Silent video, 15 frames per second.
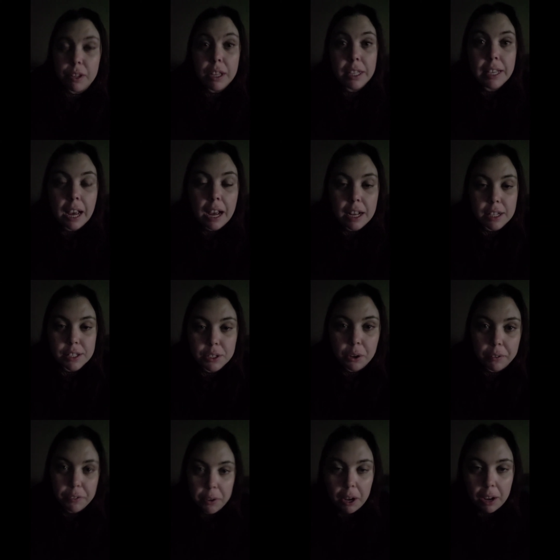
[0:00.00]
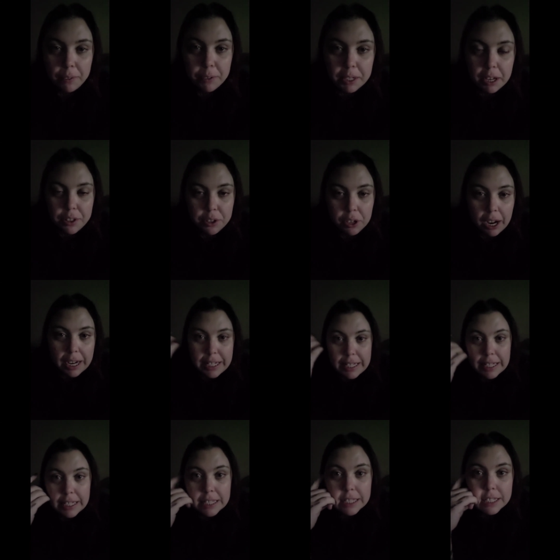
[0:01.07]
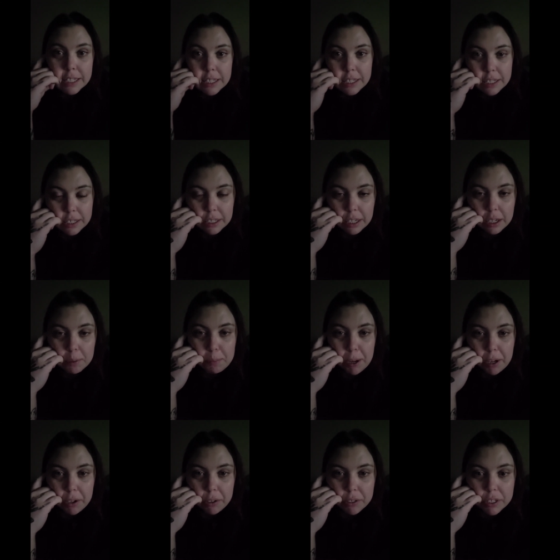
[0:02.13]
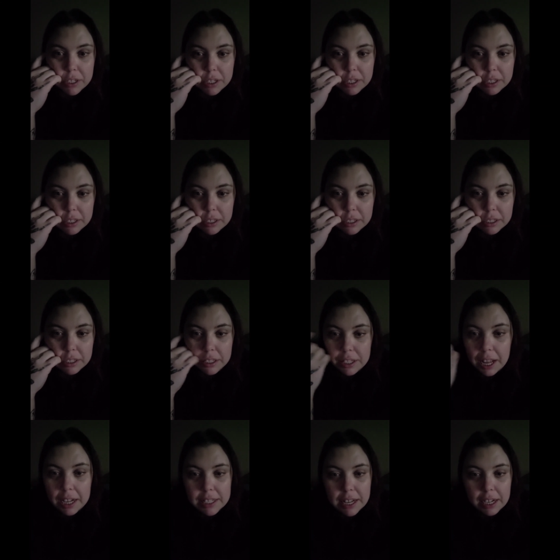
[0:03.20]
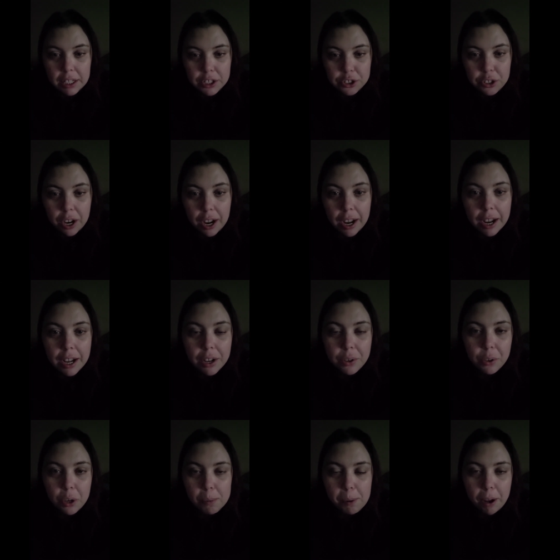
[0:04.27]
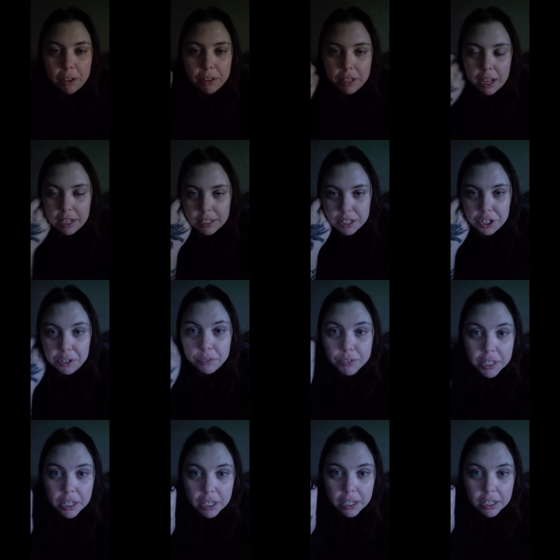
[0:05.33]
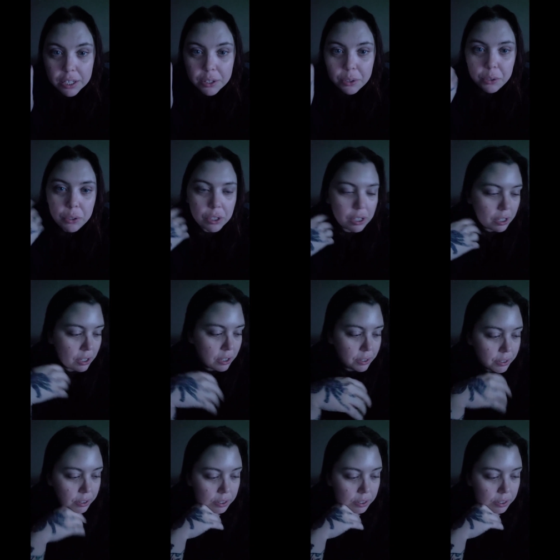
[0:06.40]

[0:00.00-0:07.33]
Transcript: yeah, so if you have any other ideas about things I can try, or about things that you've done, or